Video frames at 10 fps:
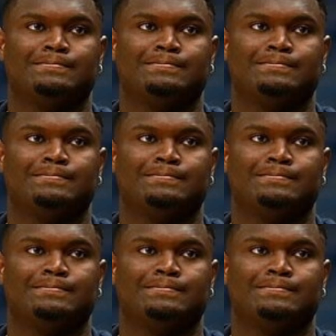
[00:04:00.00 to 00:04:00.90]

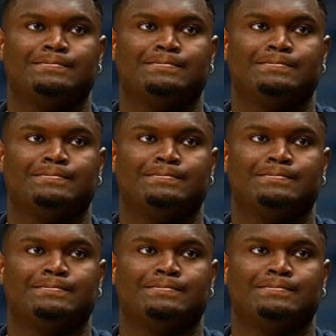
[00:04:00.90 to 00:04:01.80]

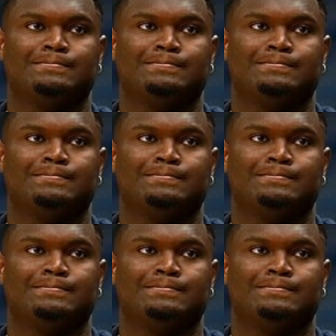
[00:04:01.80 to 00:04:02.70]

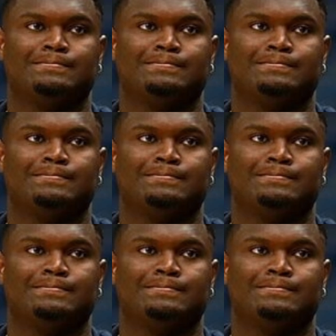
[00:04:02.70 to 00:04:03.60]

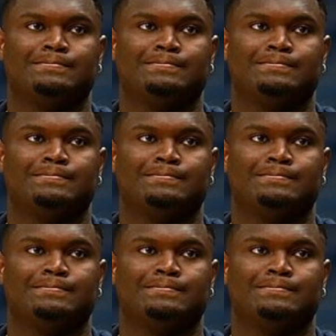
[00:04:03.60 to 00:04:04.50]

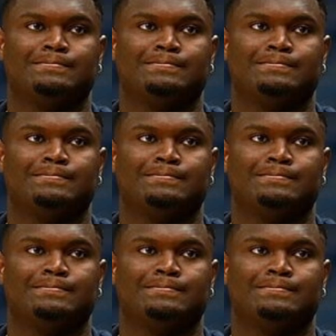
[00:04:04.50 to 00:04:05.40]

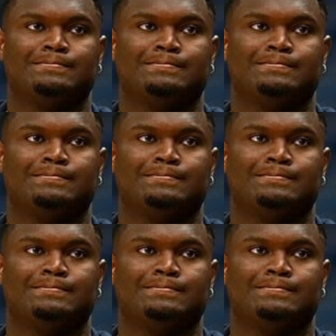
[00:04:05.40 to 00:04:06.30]

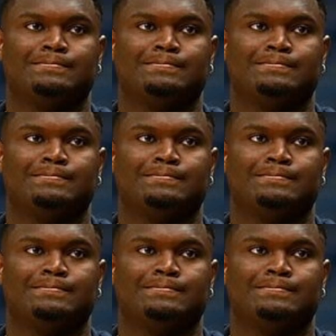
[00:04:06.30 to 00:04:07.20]

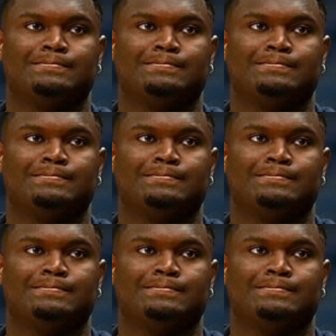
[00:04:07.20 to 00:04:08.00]
This is a still picture; no speech is visible.